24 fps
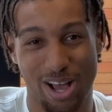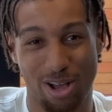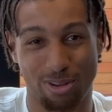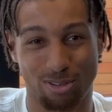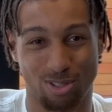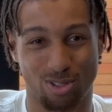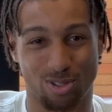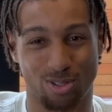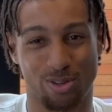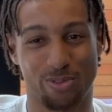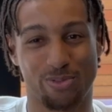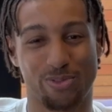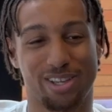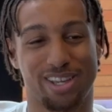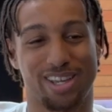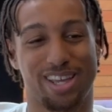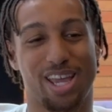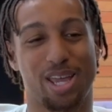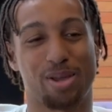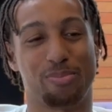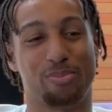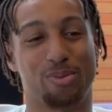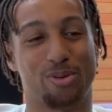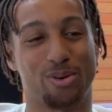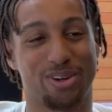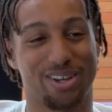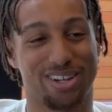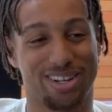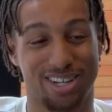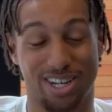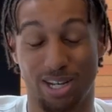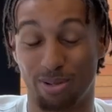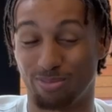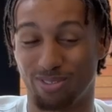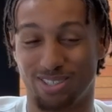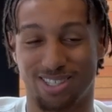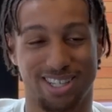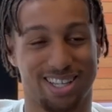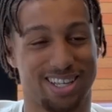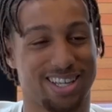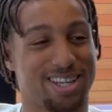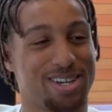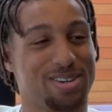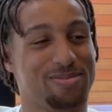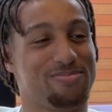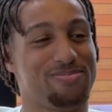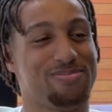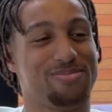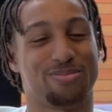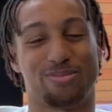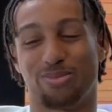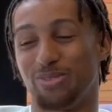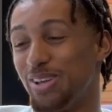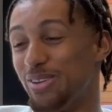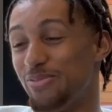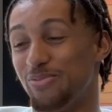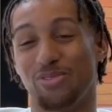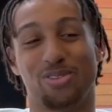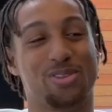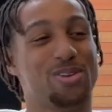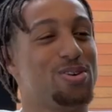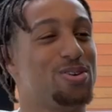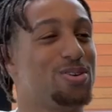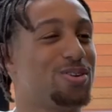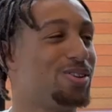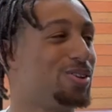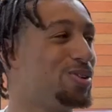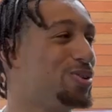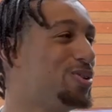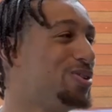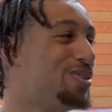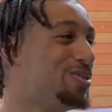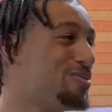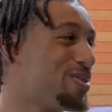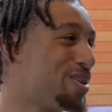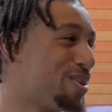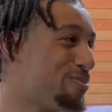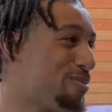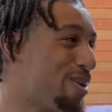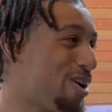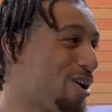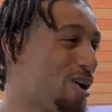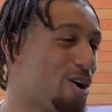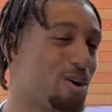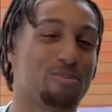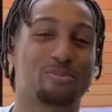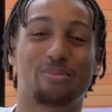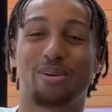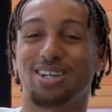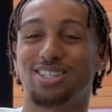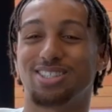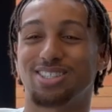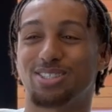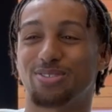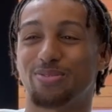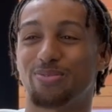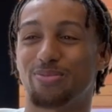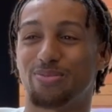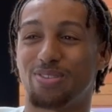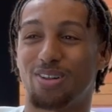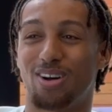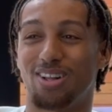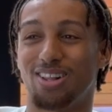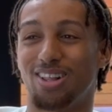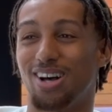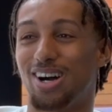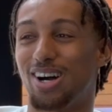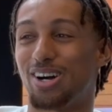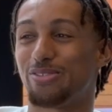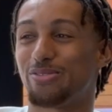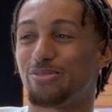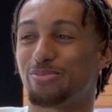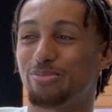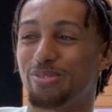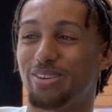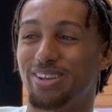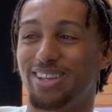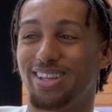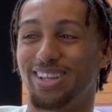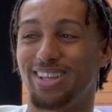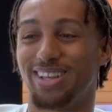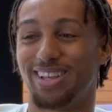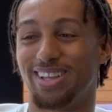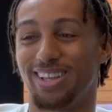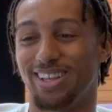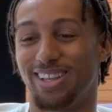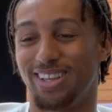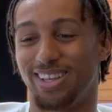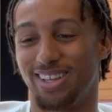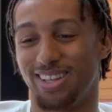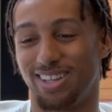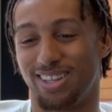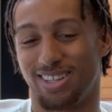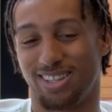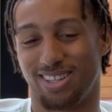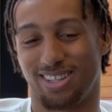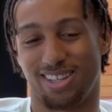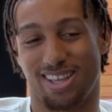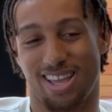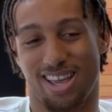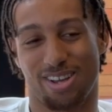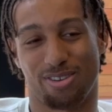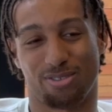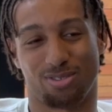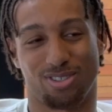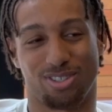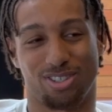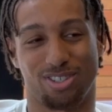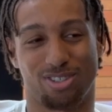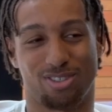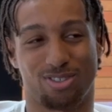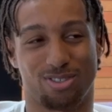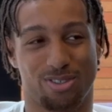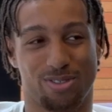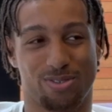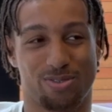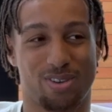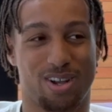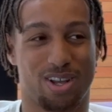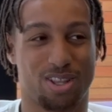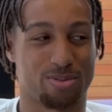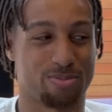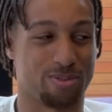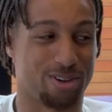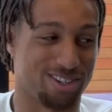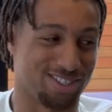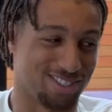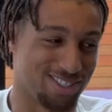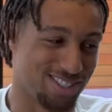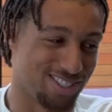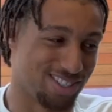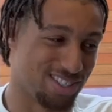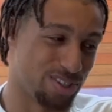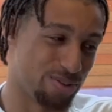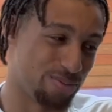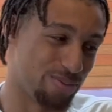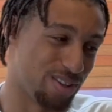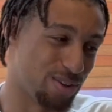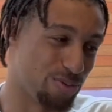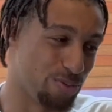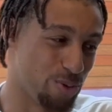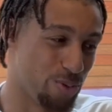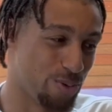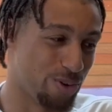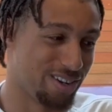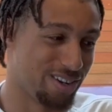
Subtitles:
serving game point and I'm just like, yep, we have no clue. My arm might just fall off. But yeah, it was a good serve, got them out of system, and then we won.